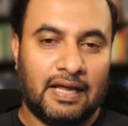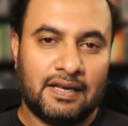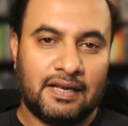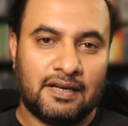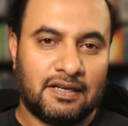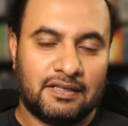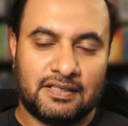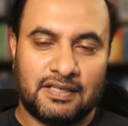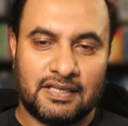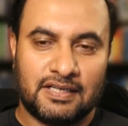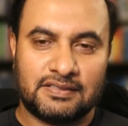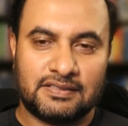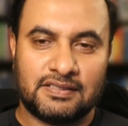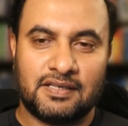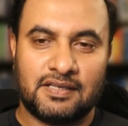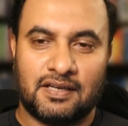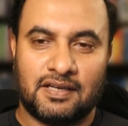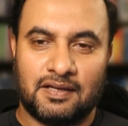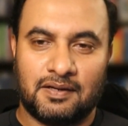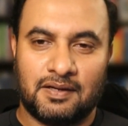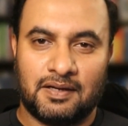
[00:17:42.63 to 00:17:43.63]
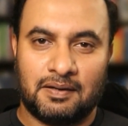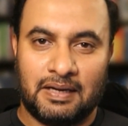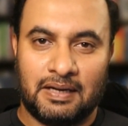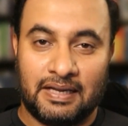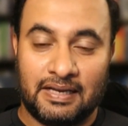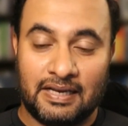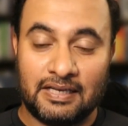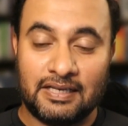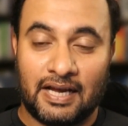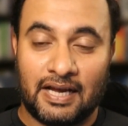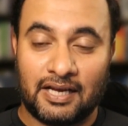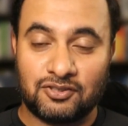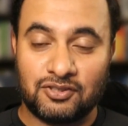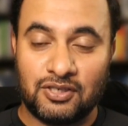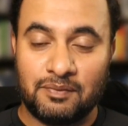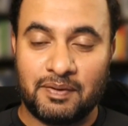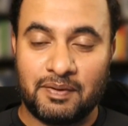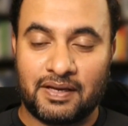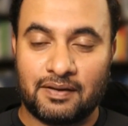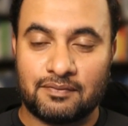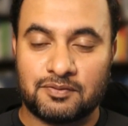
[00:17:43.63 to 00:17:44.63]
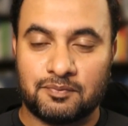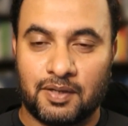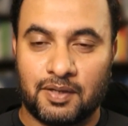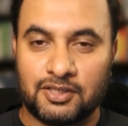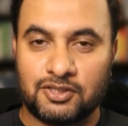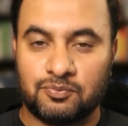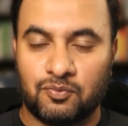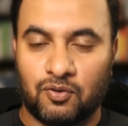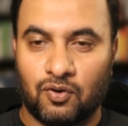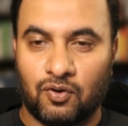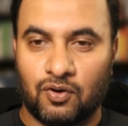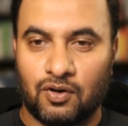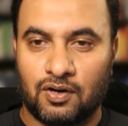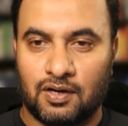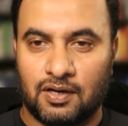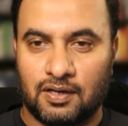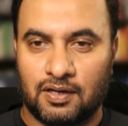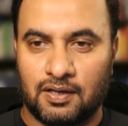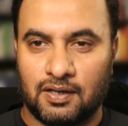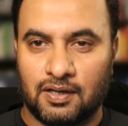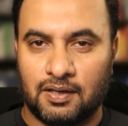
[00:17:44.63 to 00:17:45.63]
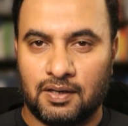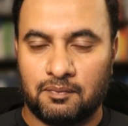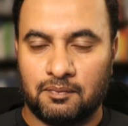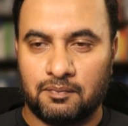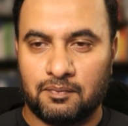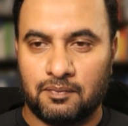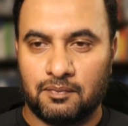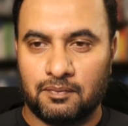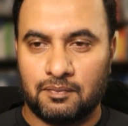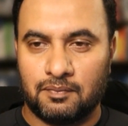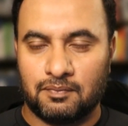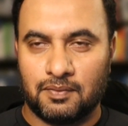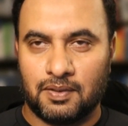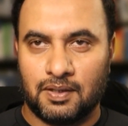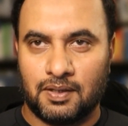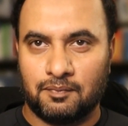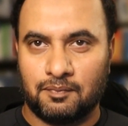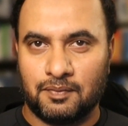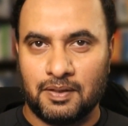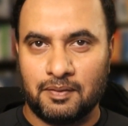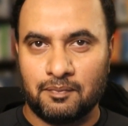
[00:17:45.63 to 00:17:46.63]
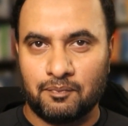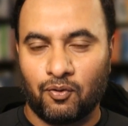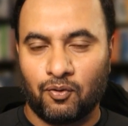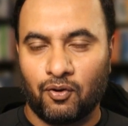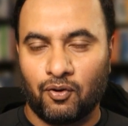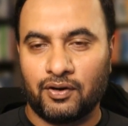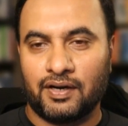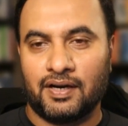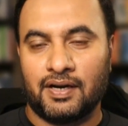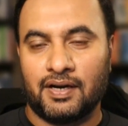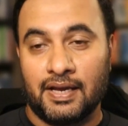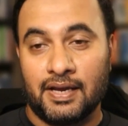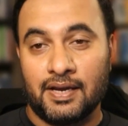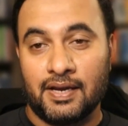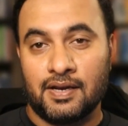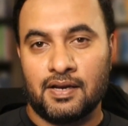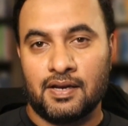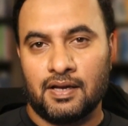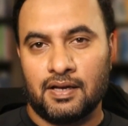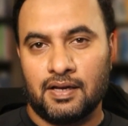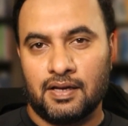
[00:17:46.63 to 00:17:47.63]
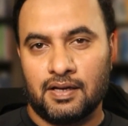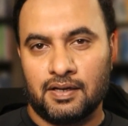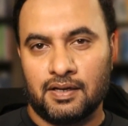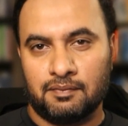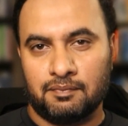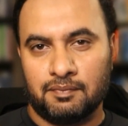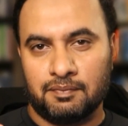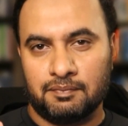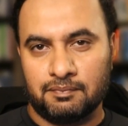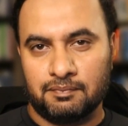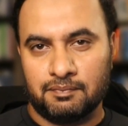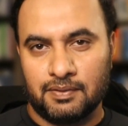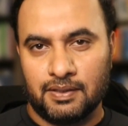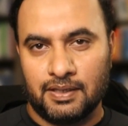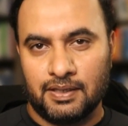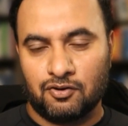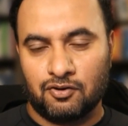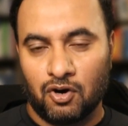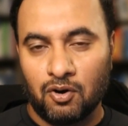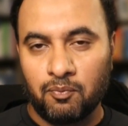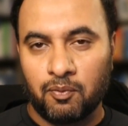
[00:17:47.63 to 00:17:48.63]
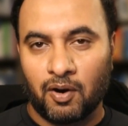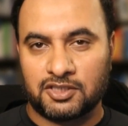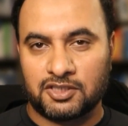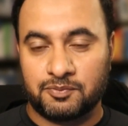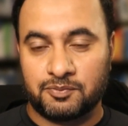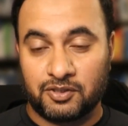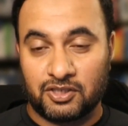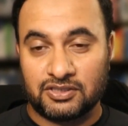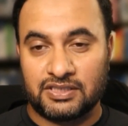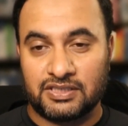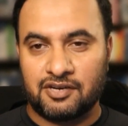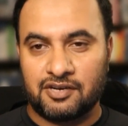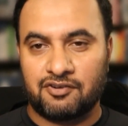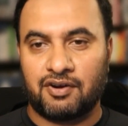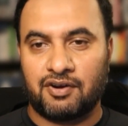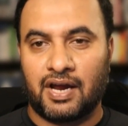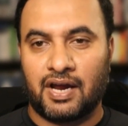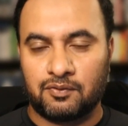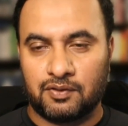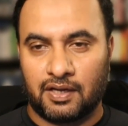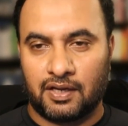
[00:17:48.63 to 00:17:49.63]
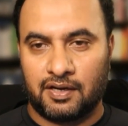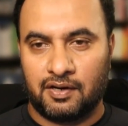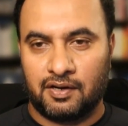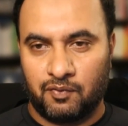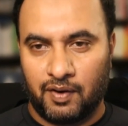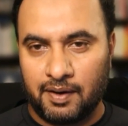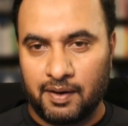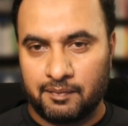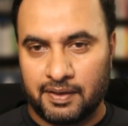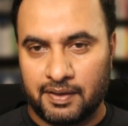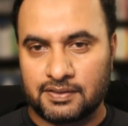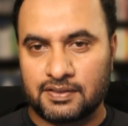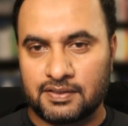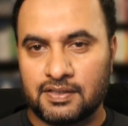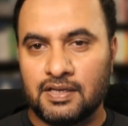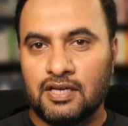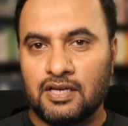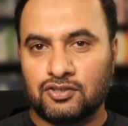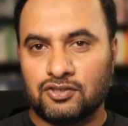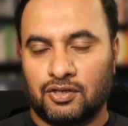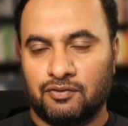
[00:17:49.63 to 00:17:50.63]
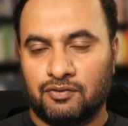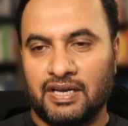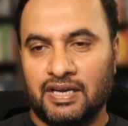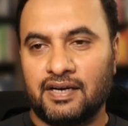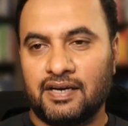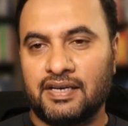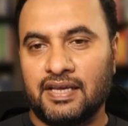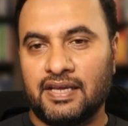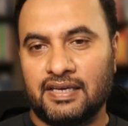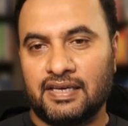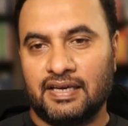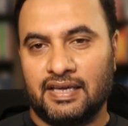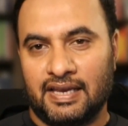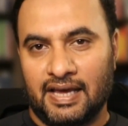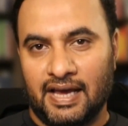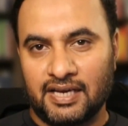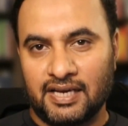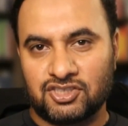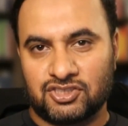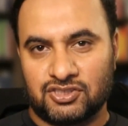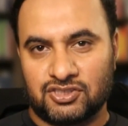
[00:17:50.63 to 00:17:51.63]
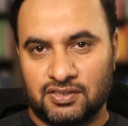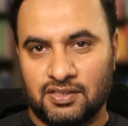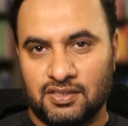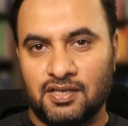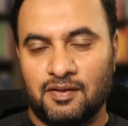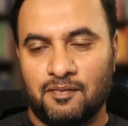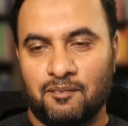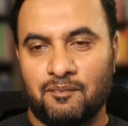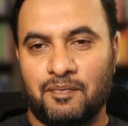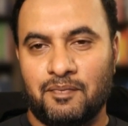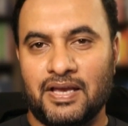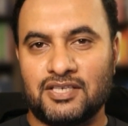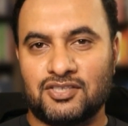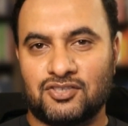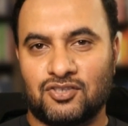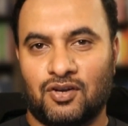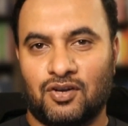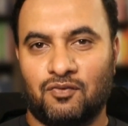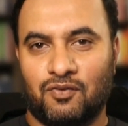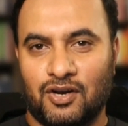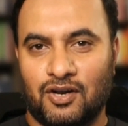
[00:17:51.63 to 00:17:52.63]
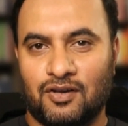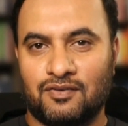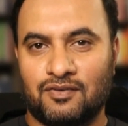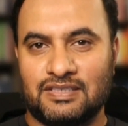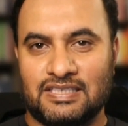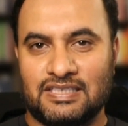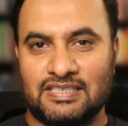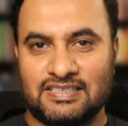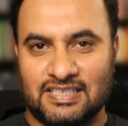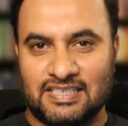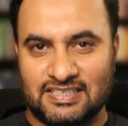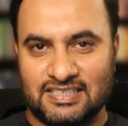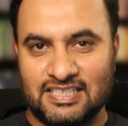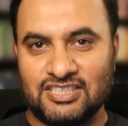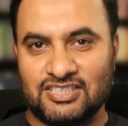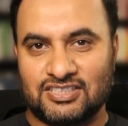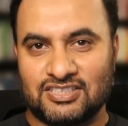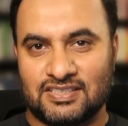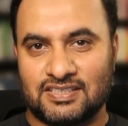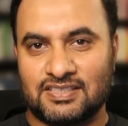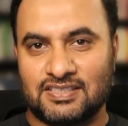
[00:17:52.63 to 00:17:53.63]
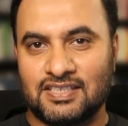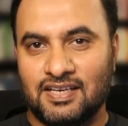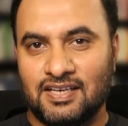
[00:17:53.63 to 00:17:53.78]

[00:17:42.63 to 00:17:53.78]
doesn't and it actually becomes much more important in robots because they interact with our environment. So if they are taking an action based on one of these decisions,